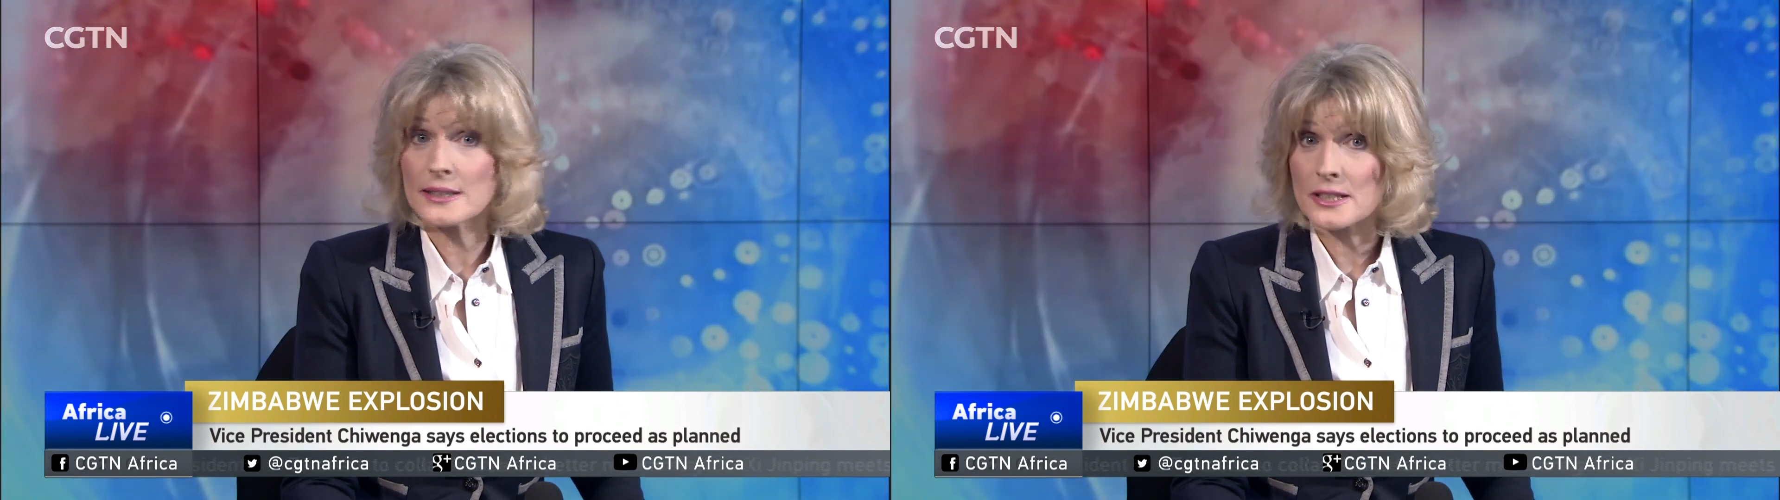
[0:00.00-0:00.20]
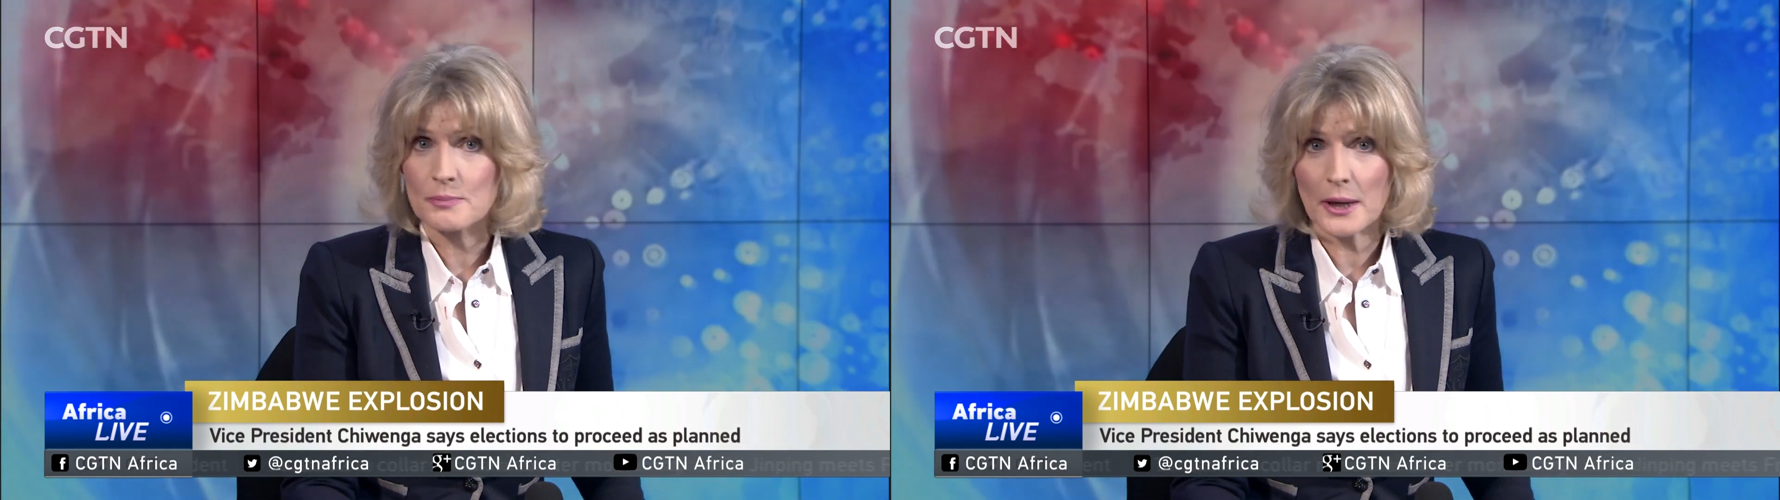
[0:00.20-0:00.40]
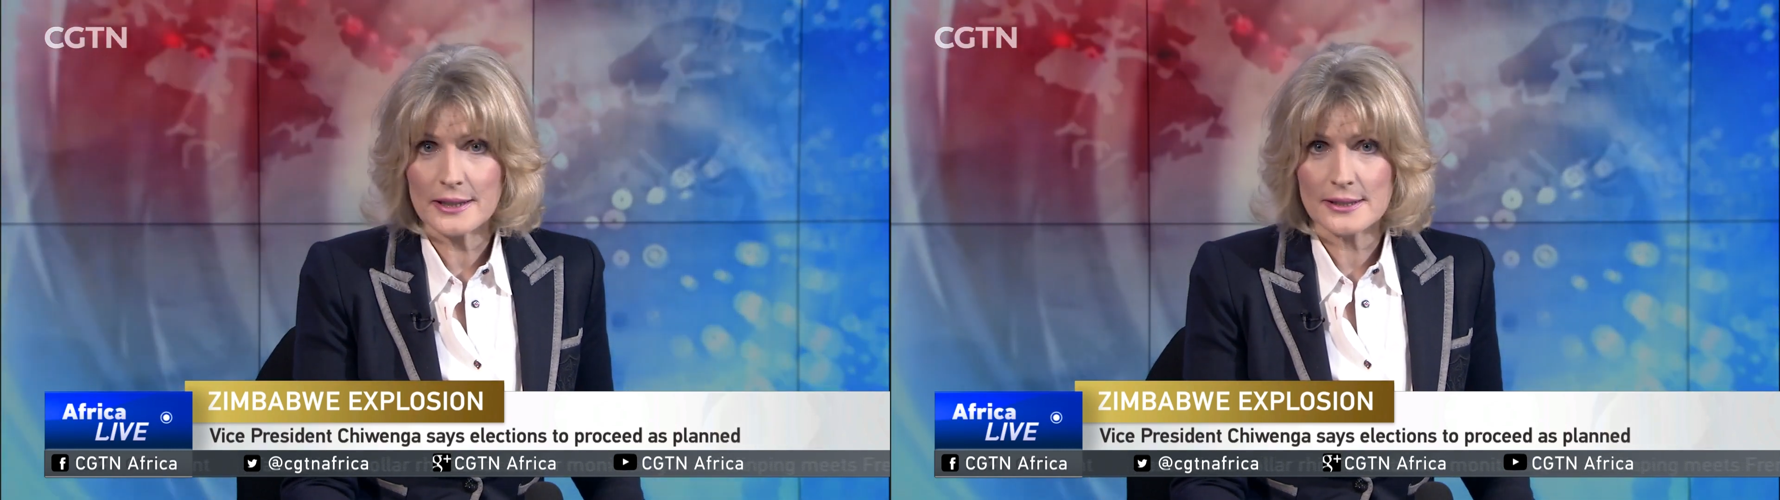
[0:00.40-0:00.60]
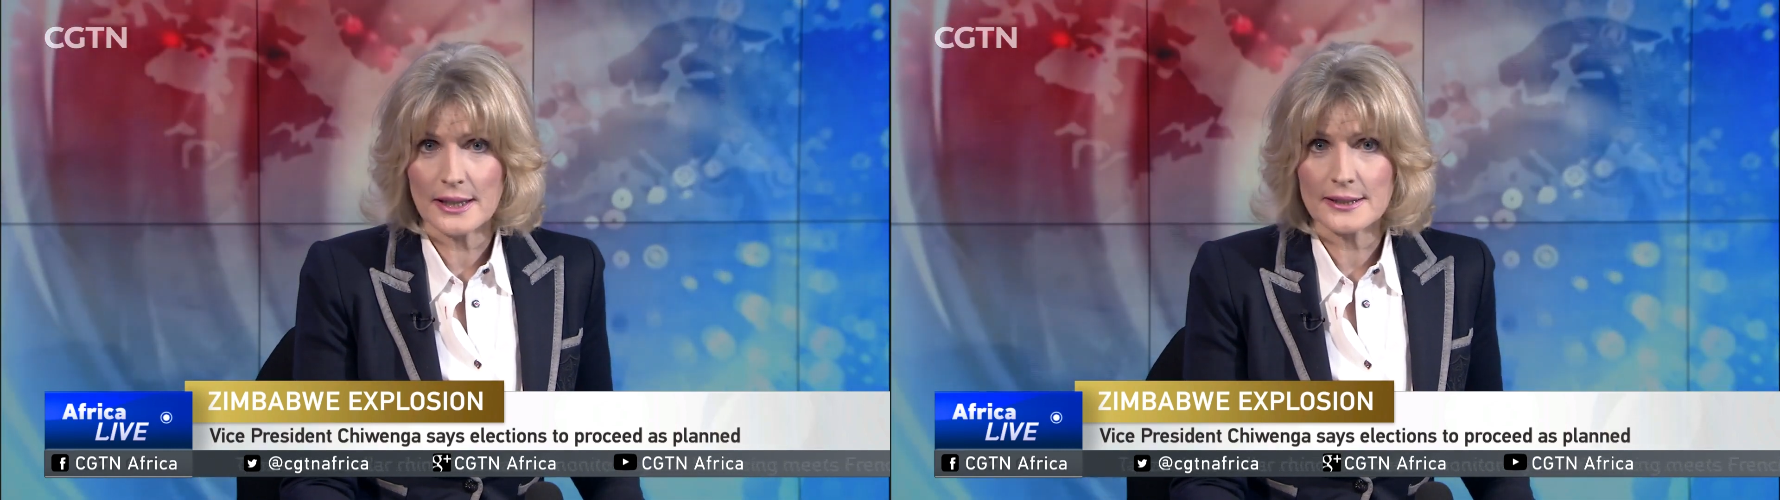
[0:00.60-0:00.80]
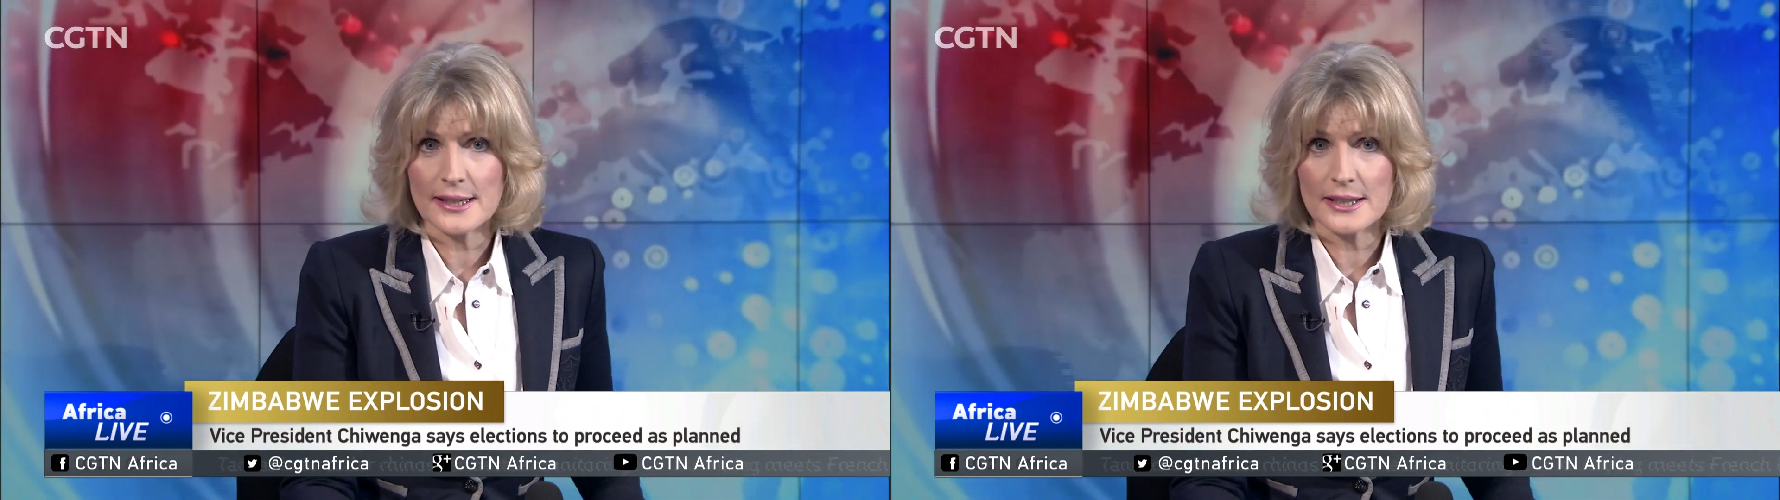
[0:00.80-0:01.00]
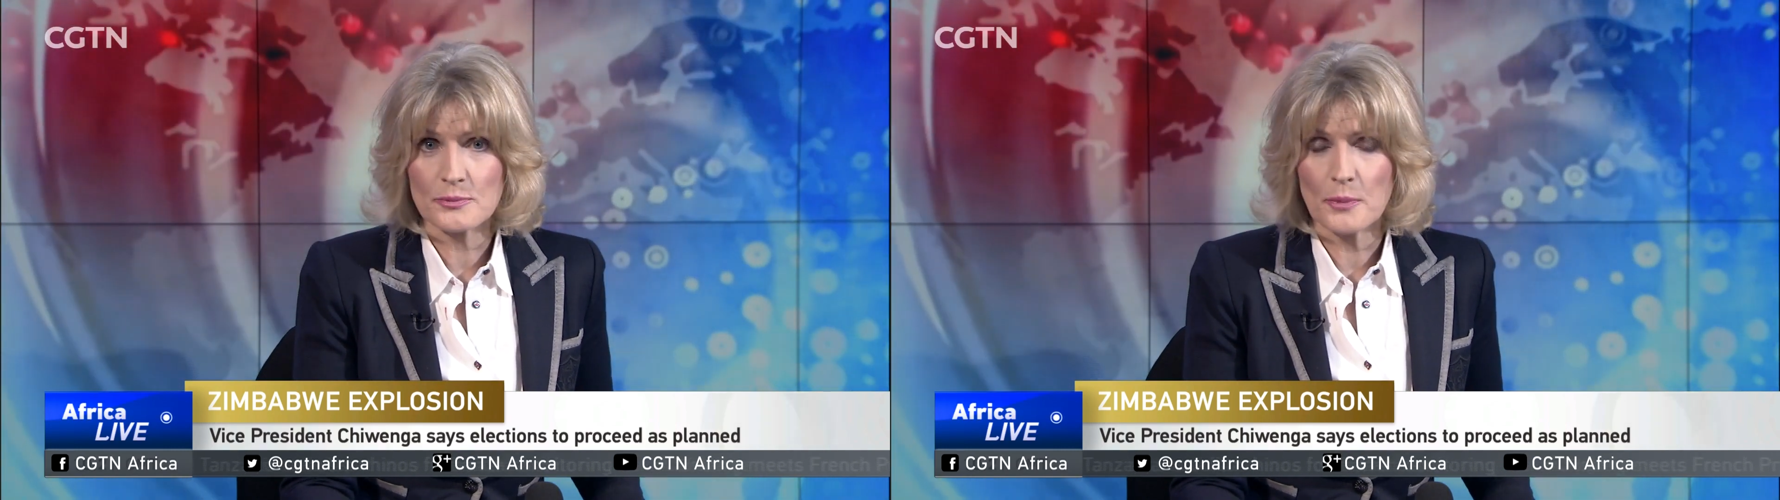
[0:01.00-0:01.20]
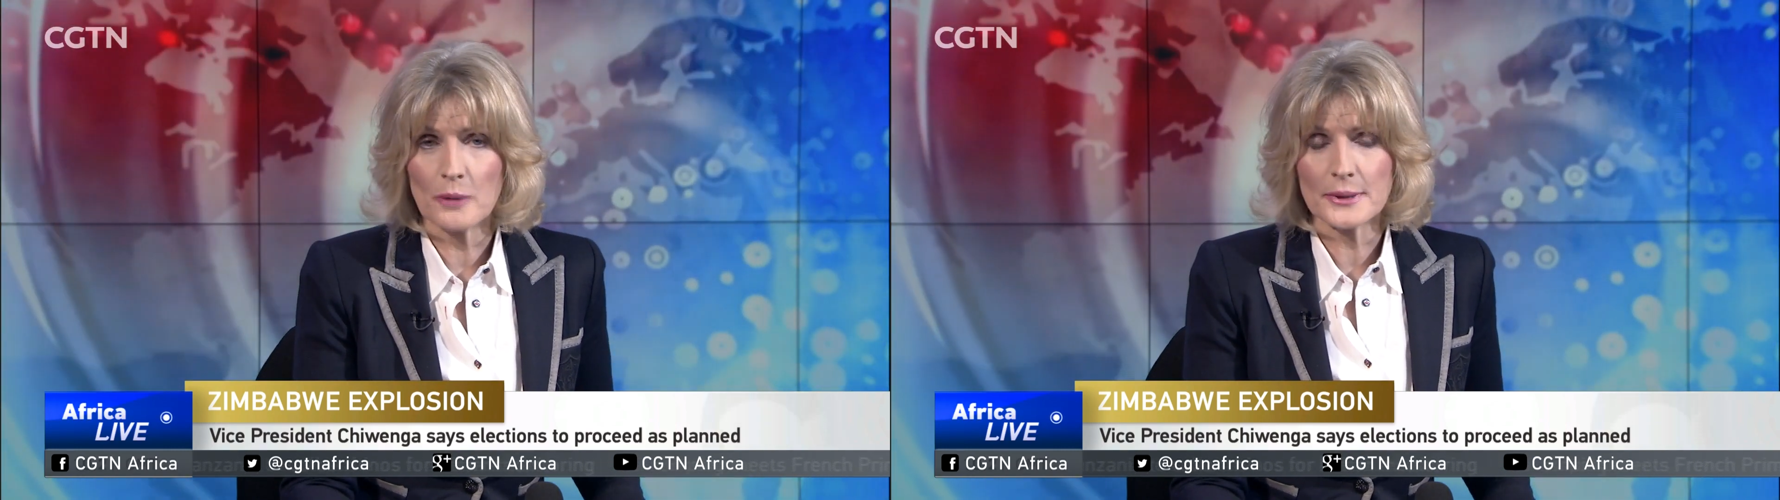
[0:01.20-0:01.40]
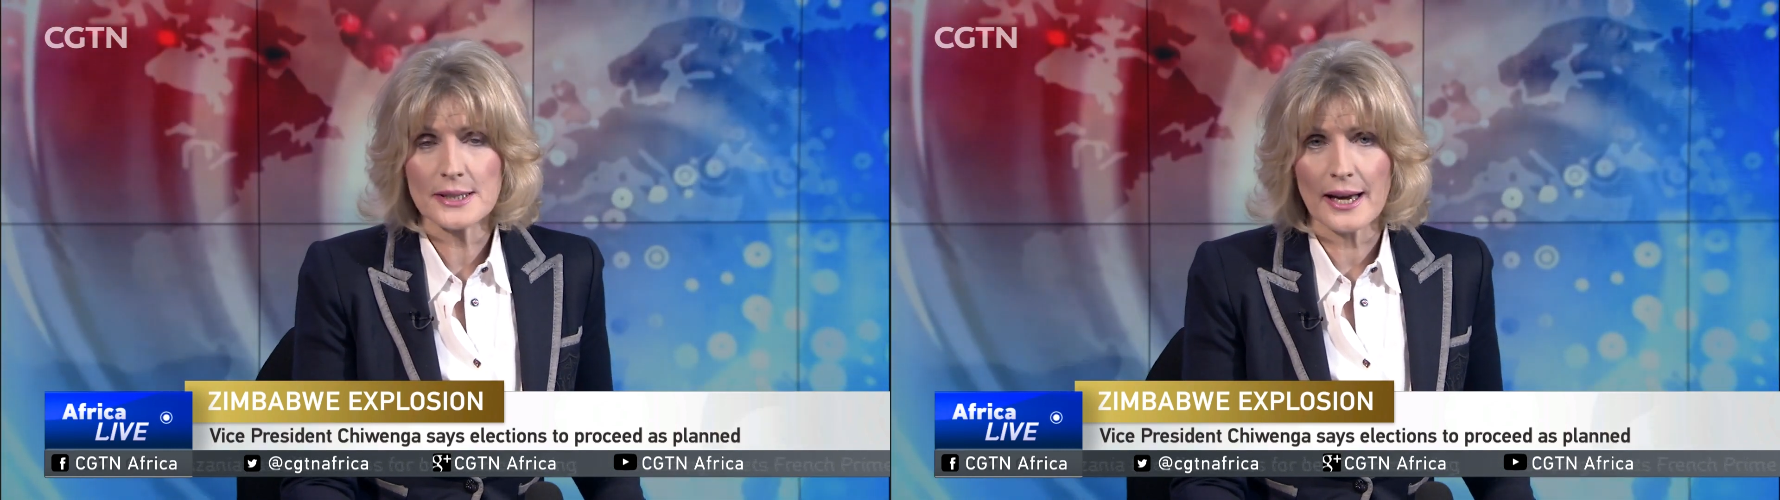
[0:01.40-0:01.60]
despite Saturday's
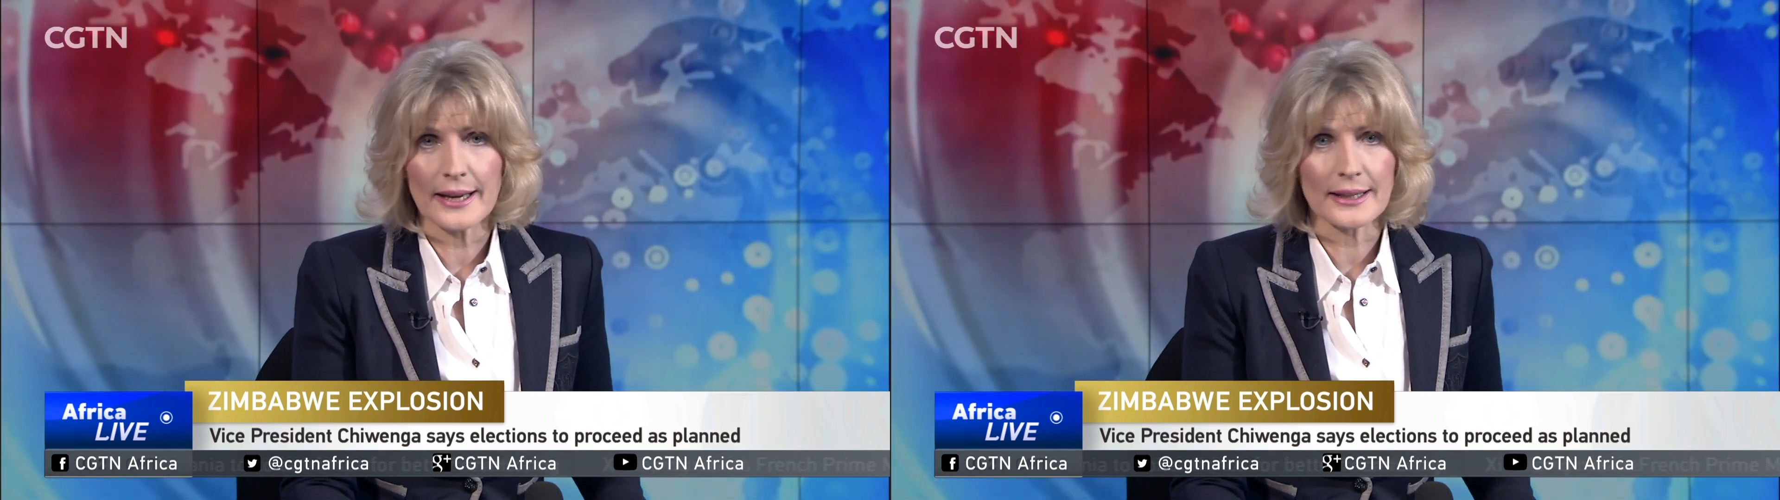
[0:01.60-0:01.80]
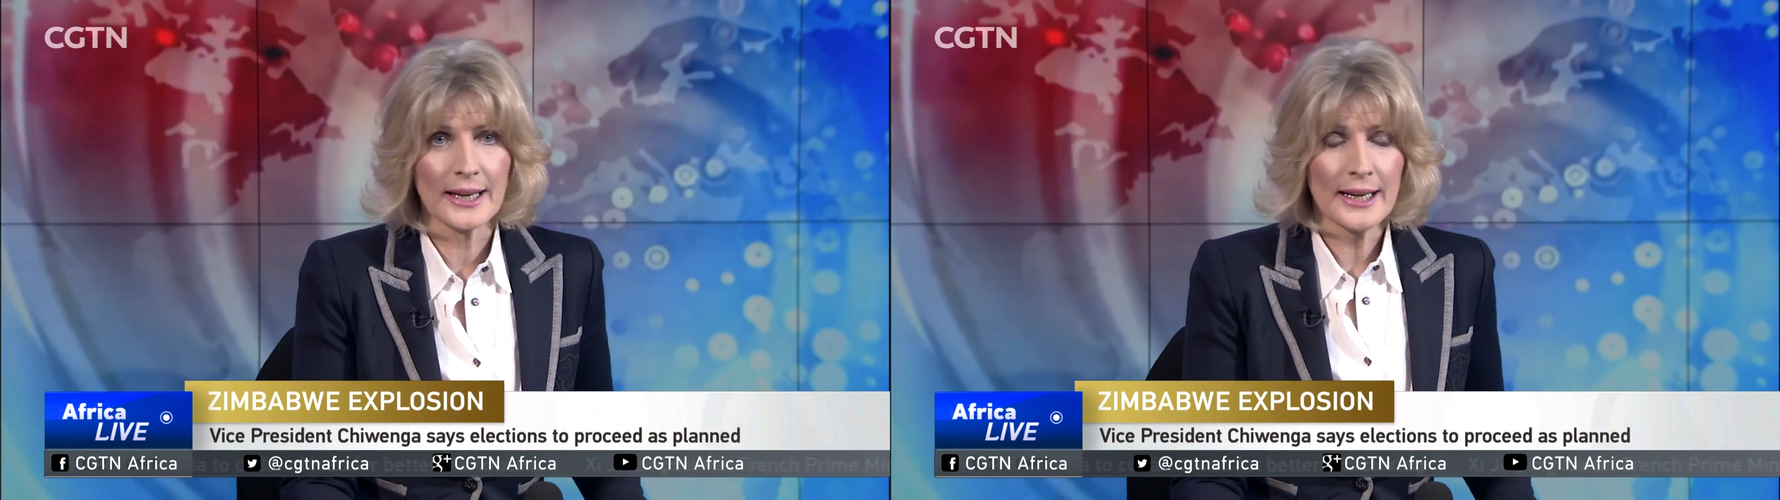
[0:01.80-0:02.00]
bomb attack.